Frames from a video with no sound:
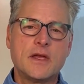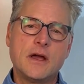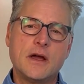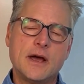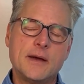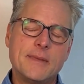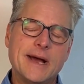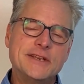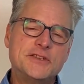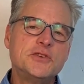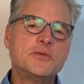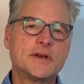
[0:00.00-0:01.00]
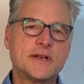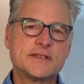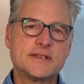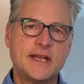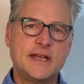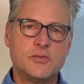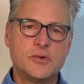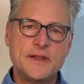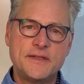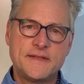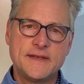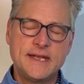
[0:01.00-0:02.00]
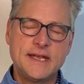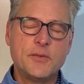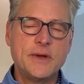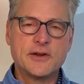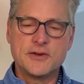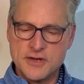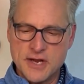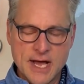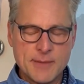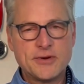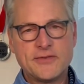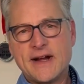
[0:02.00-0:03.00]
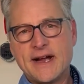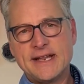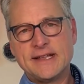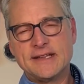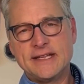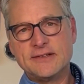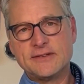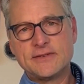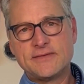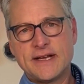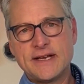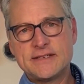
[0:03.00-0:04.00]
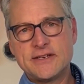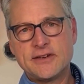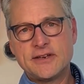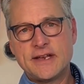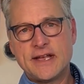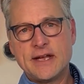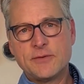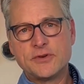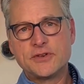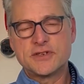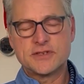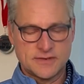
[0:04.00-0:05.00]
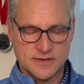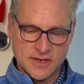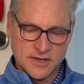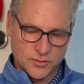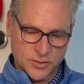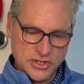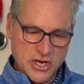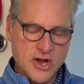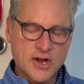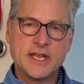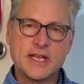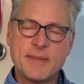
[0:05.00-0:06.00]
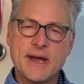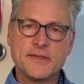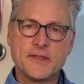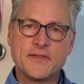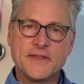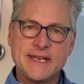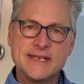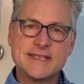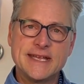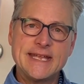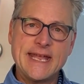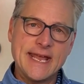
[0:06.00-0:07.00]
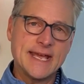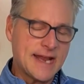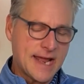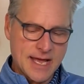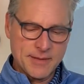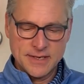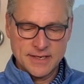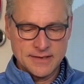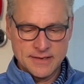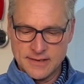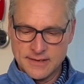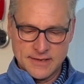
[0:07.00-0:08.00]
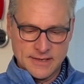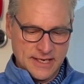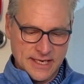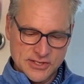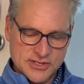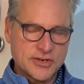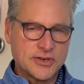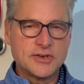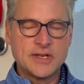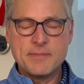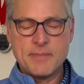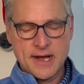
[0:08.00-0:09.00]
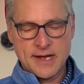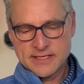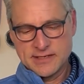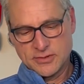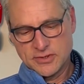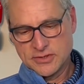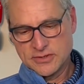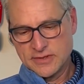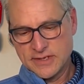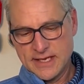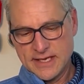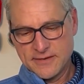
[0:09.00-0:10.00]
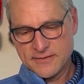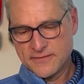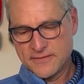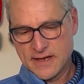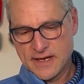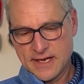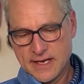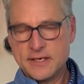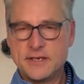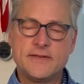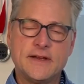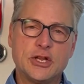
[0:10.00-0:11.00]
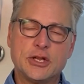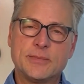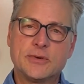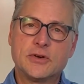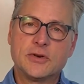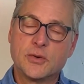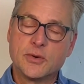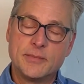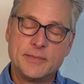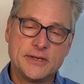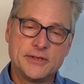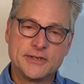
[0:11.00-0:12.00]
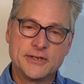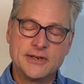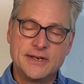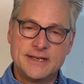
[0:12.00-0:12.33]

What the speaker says: I do want to say one thing: we are not providing legal advice here today. We're talking about the things that can happen. It's certainly possible, if a developer or a builder